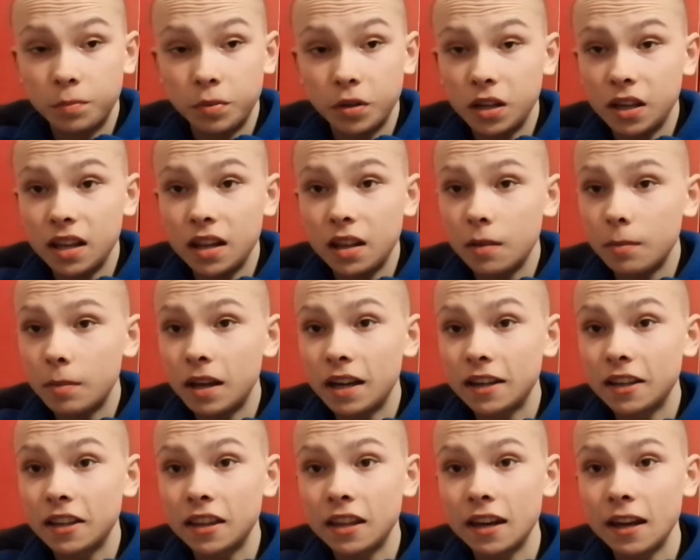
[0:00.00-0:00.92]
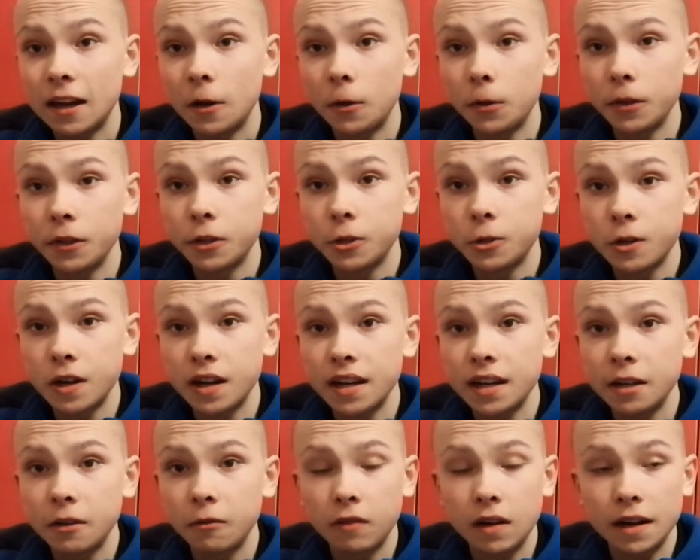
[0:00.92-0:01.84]
put it in the back of the net on the
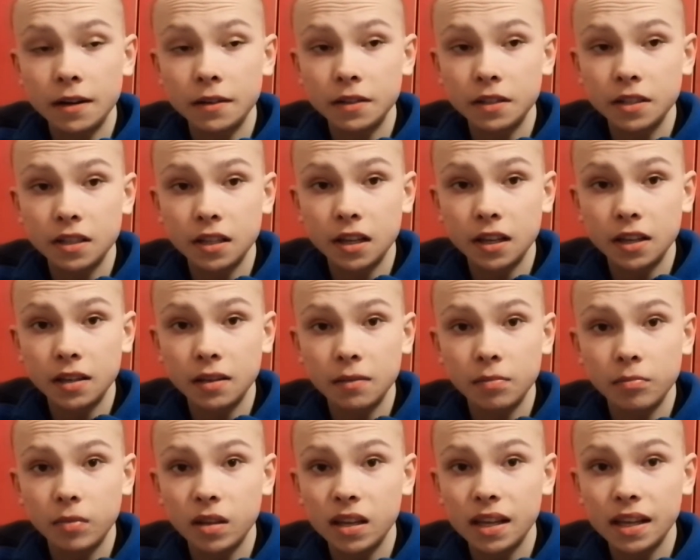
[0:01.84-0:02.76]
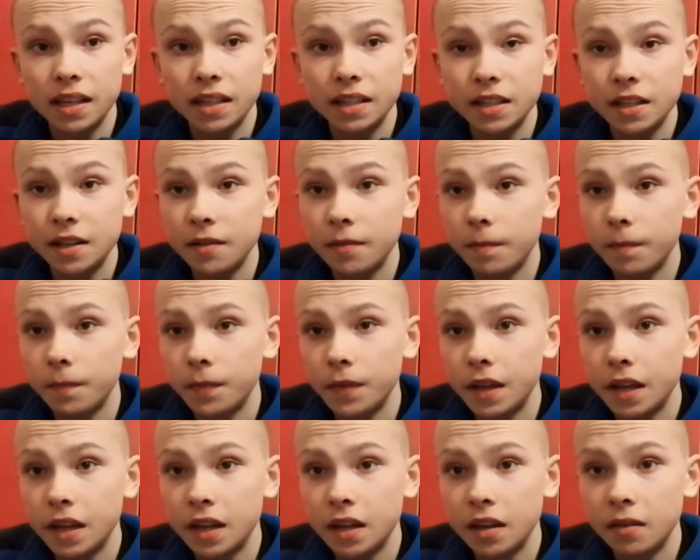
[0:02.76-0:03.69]
training grounds. Like he
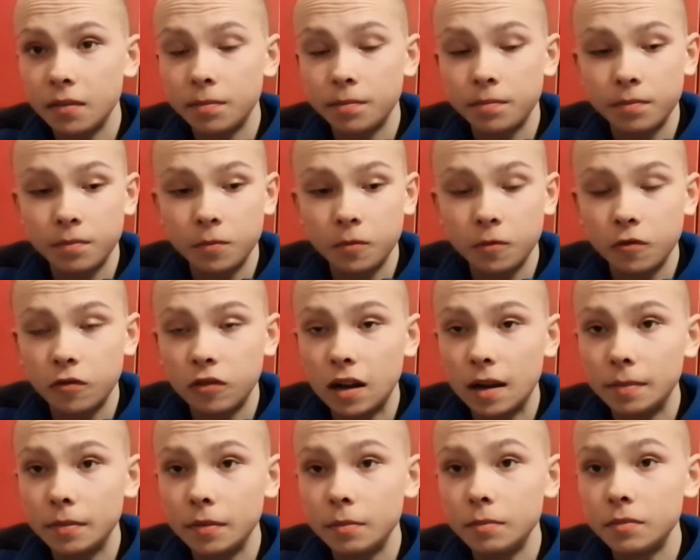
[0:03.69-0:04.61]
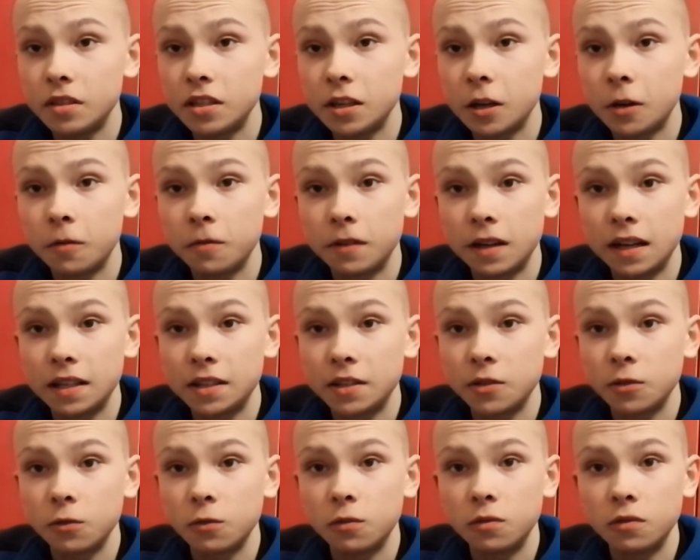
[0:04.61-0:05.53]
didn't crap himself
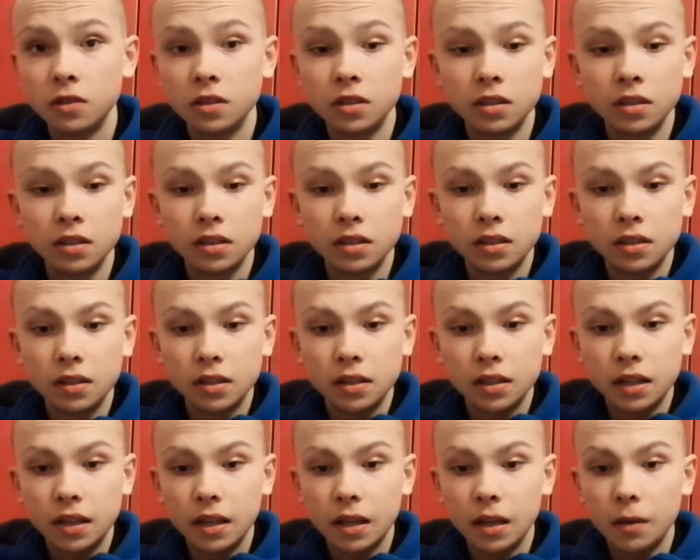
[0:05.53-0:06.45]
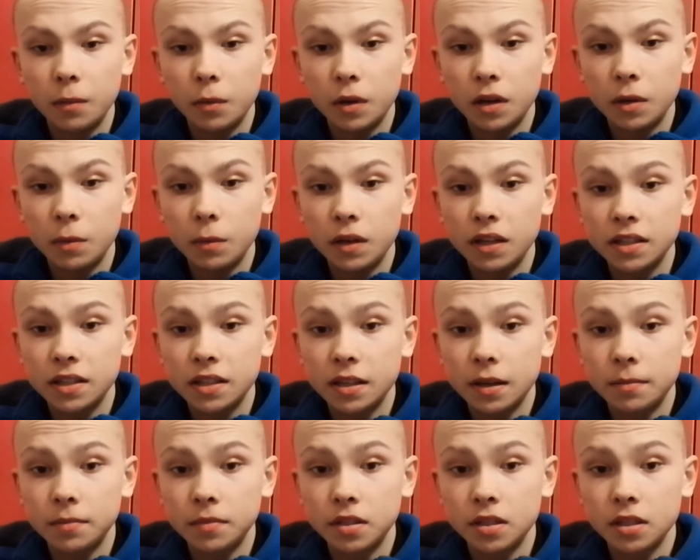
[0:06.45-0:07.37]
at all when he
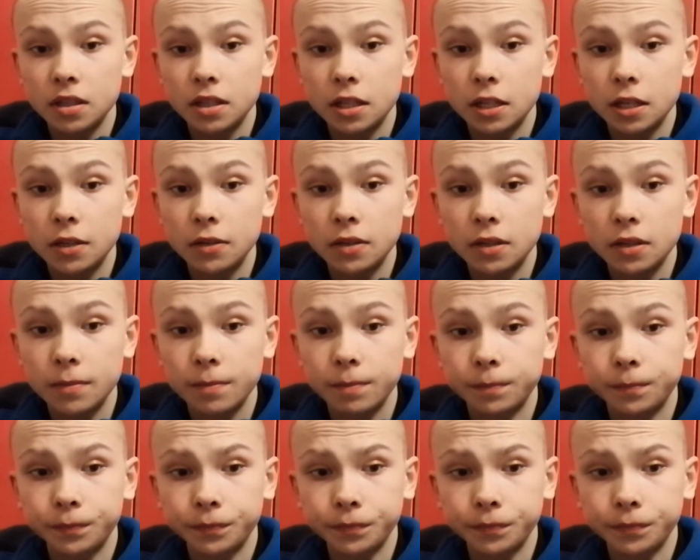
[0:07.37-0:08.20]
went up to shoot.